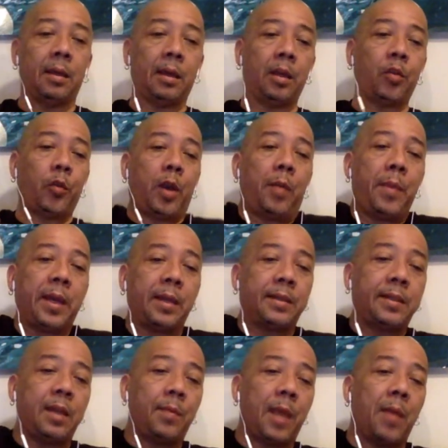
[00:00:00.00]
it do not make it
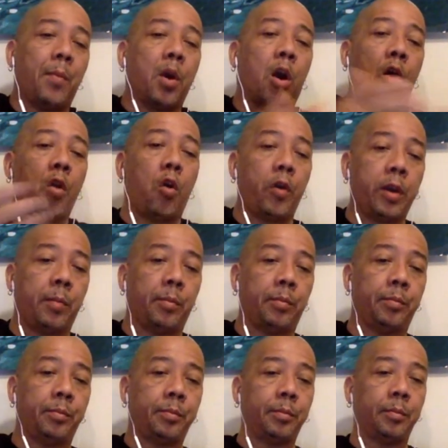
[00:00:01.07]
seem like my girl on him.
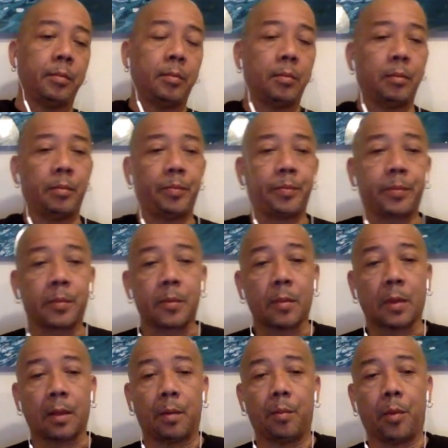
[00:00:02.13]
Mm -hmm.
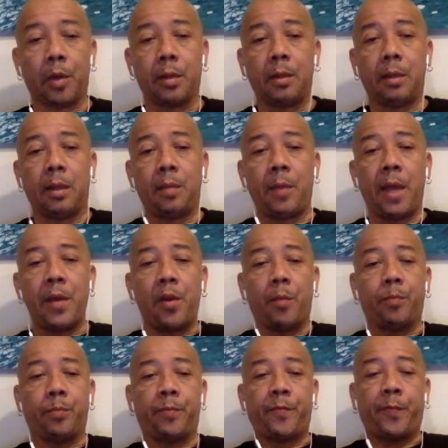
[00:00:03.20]
But him end up
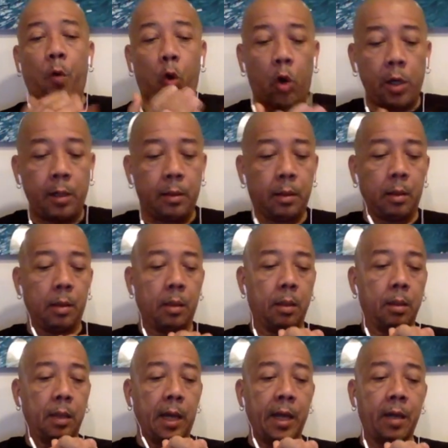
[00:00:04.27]
fall
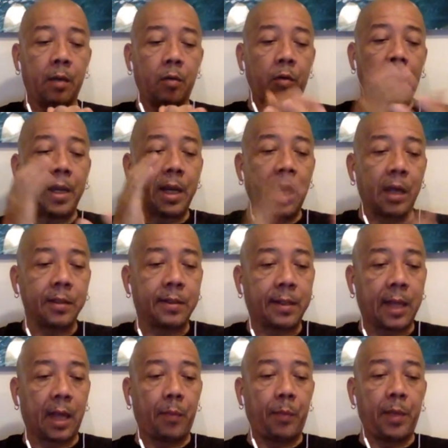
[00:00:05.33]
and Rodigan
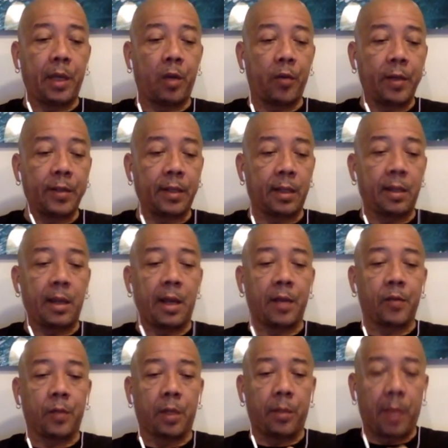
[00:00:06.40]
start play the rest of the
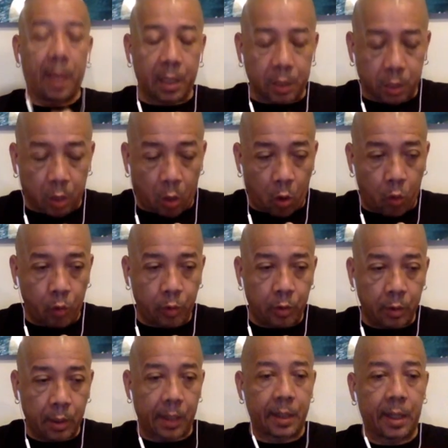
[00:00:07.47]
dance with him head down
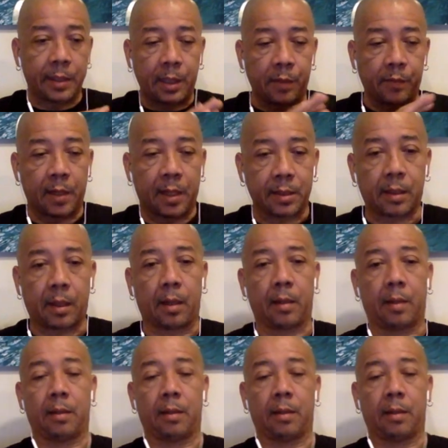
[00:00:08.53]
and not even attack.